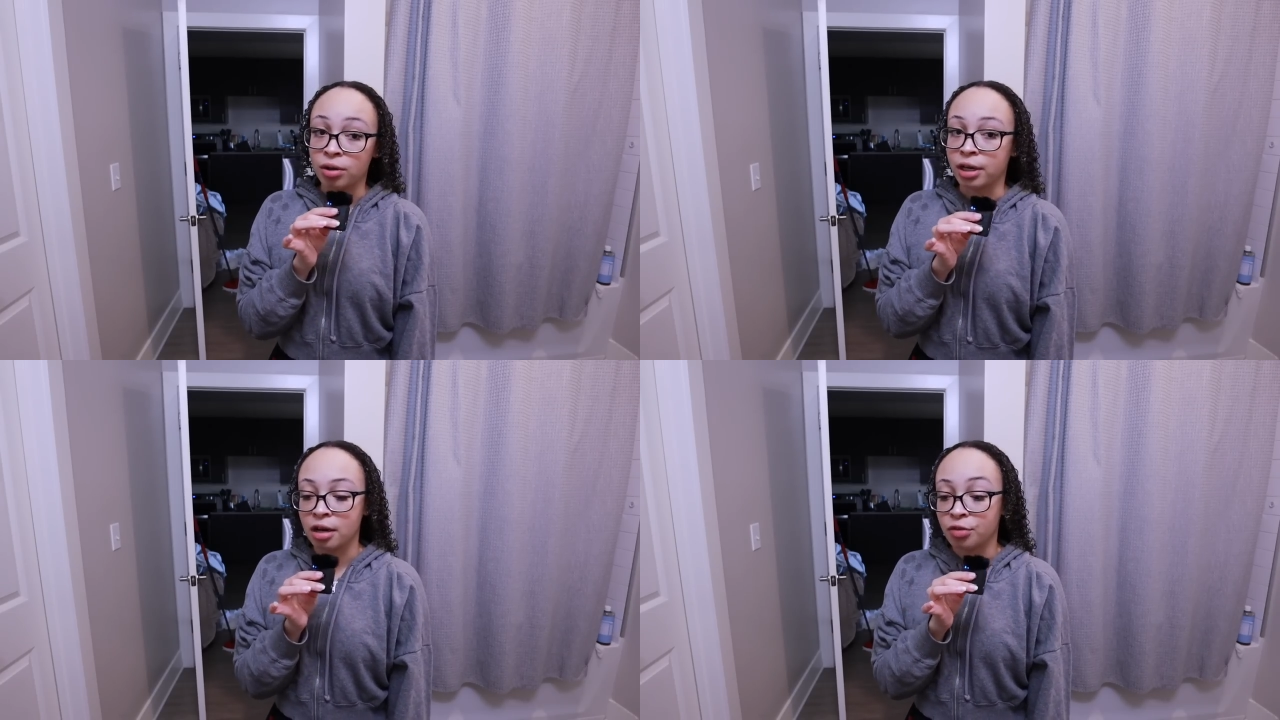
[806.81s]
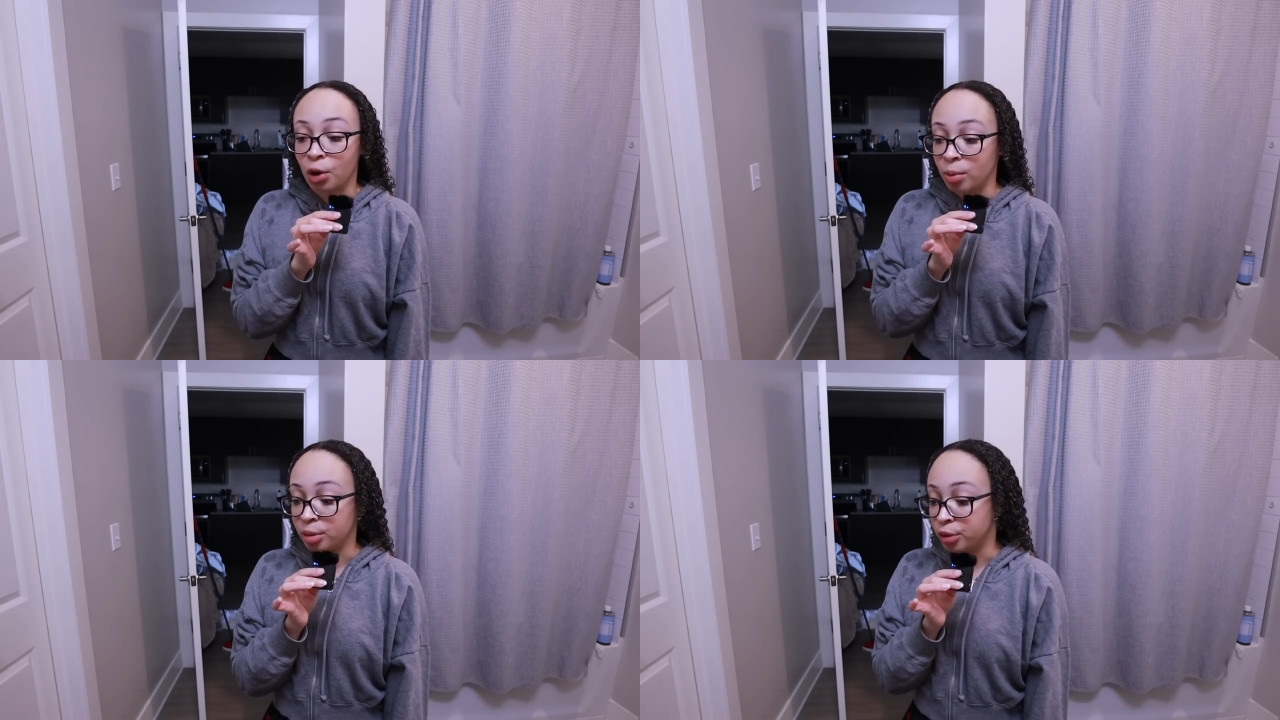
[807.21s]
Like kind of
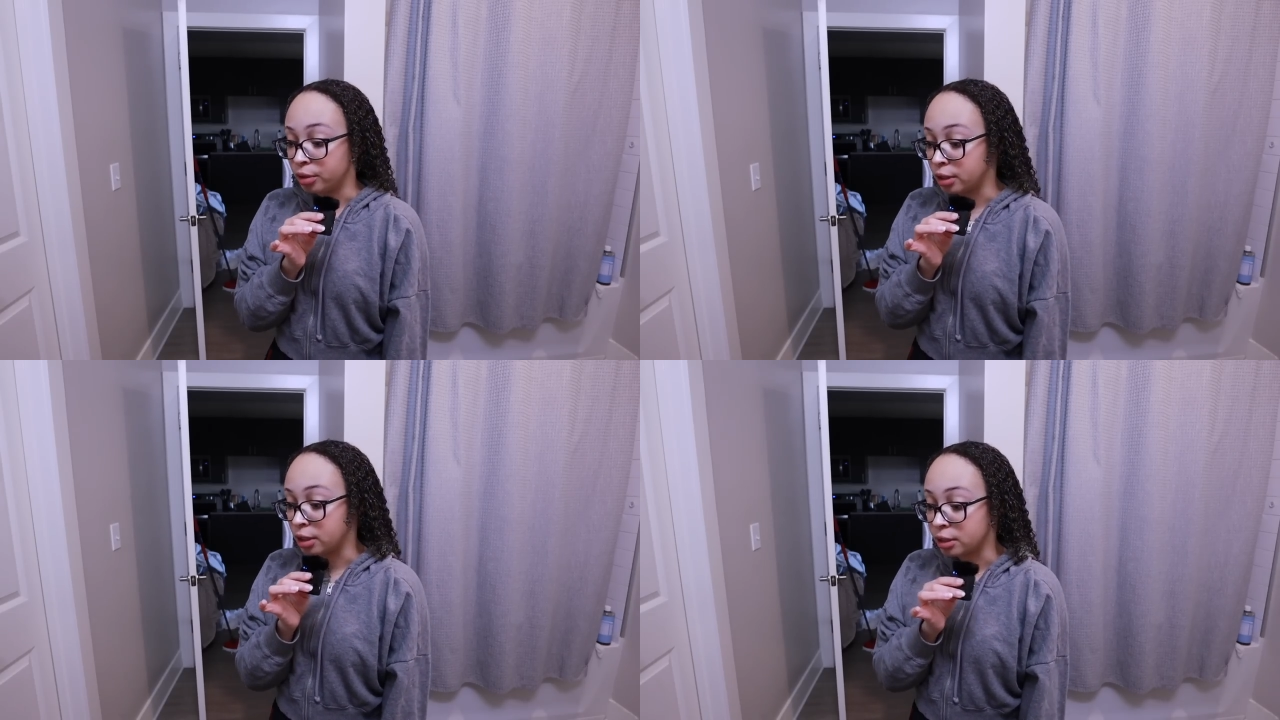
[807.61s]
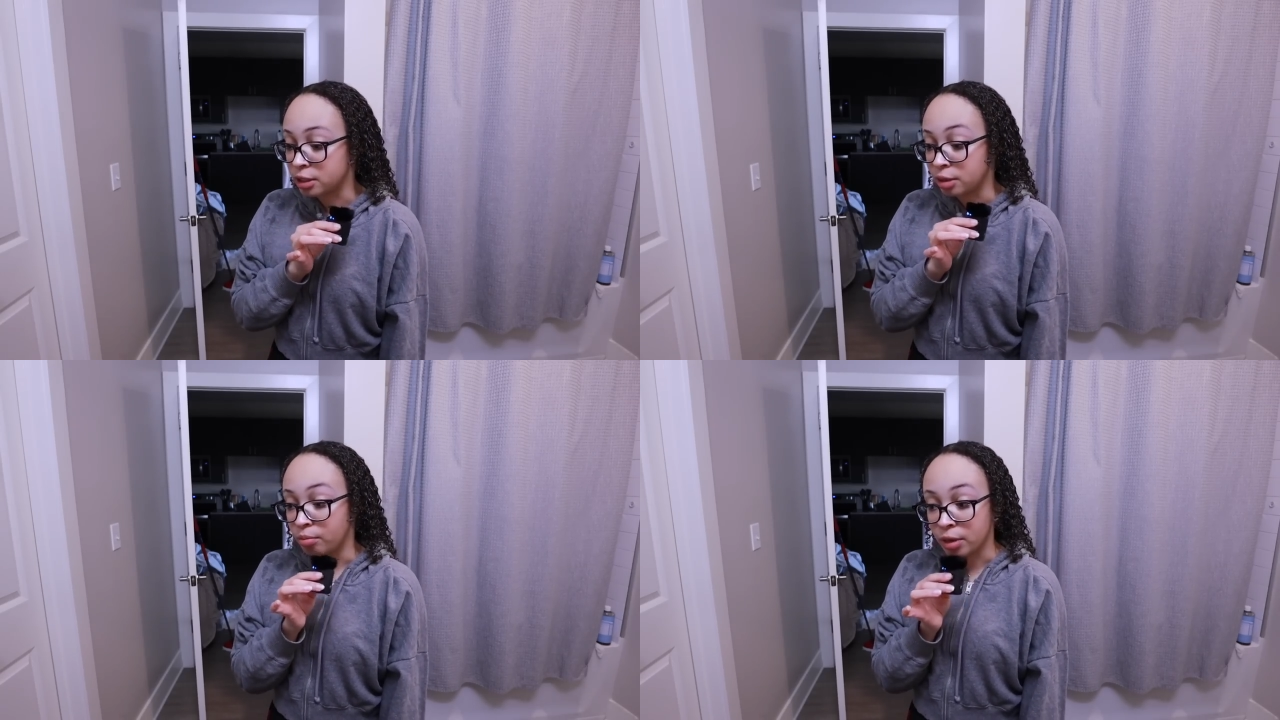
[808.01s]
all my beauty things
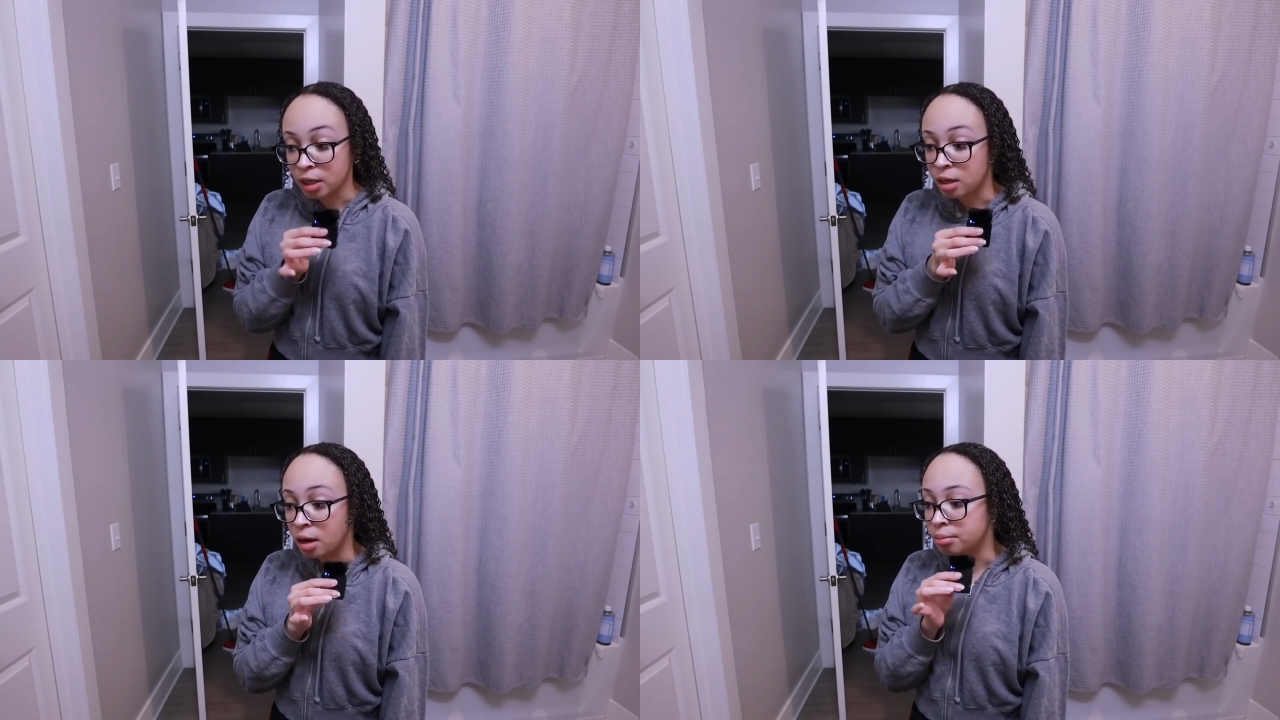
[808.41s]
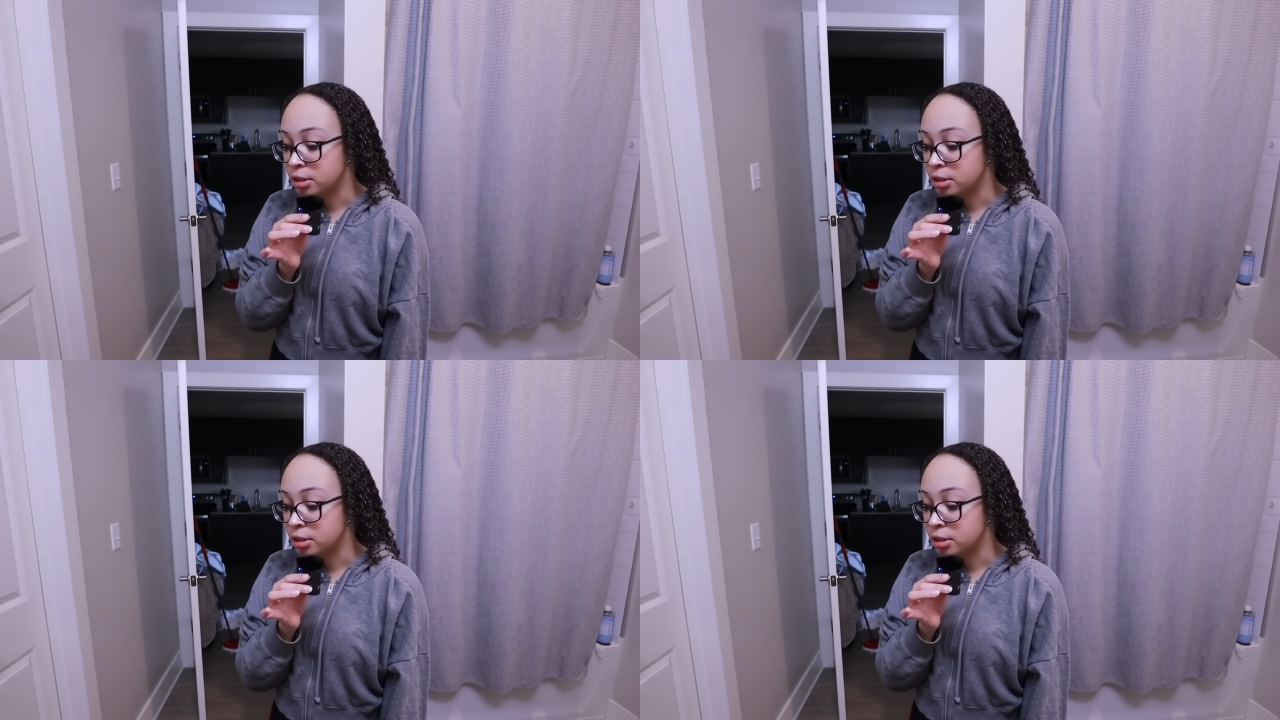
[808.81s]
like makeup,